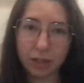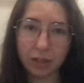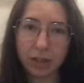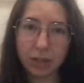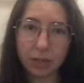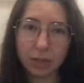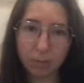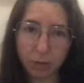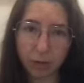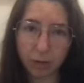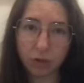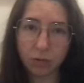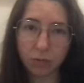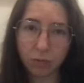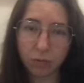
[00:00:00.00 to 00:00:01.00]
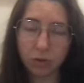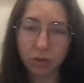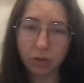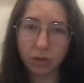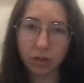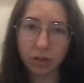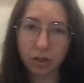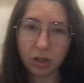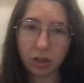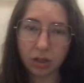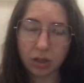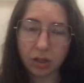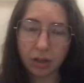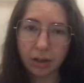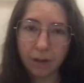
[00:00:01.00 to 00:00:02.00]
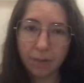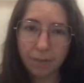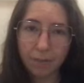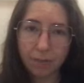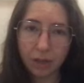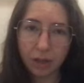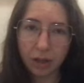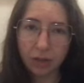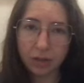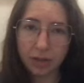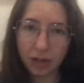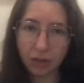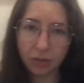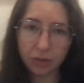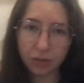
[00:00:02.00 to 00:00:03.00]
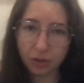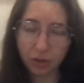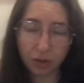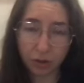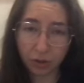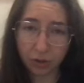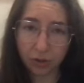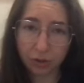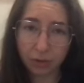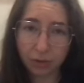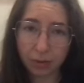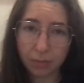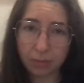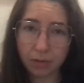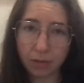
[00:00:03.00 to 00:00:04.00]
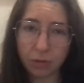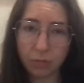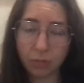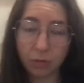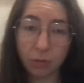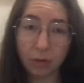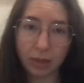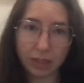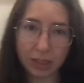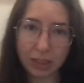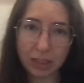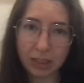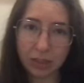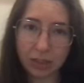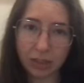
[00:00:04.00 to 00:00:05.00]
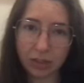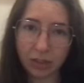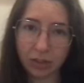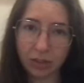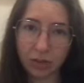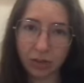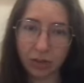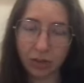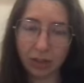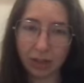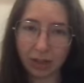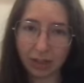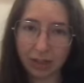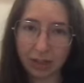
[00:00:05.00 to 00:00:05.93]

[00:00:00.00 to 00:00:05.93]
It's much more down to earth and much more realistic, you know, like